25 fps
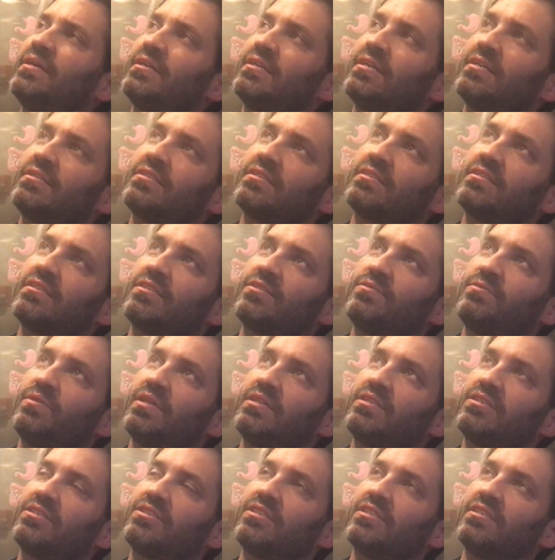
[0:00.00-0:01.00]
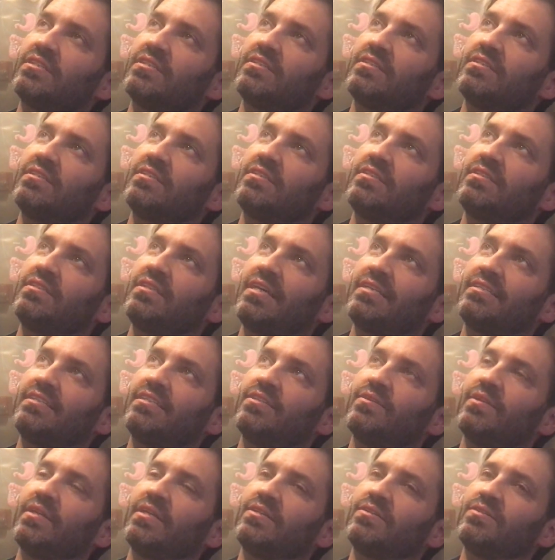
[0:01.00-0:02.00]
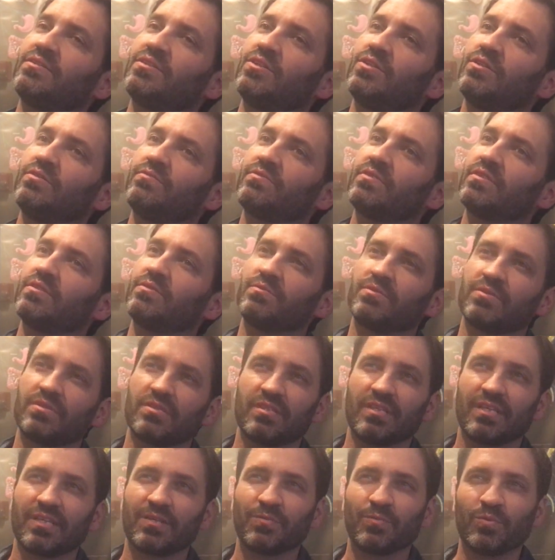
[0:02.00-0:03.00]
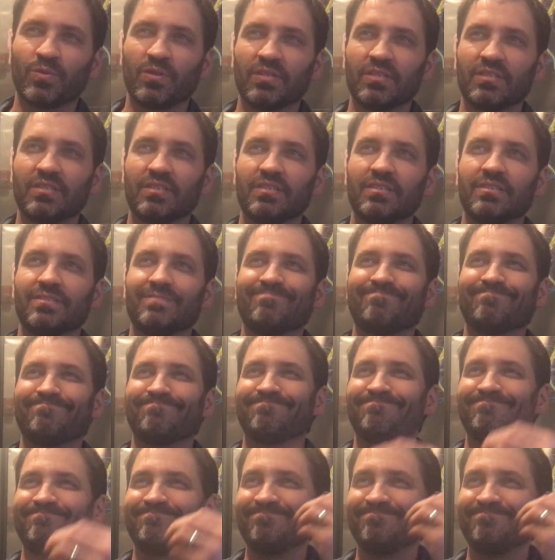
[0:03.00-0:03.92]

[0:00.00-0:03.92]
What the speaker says: That's a good question. I don't know if there was like one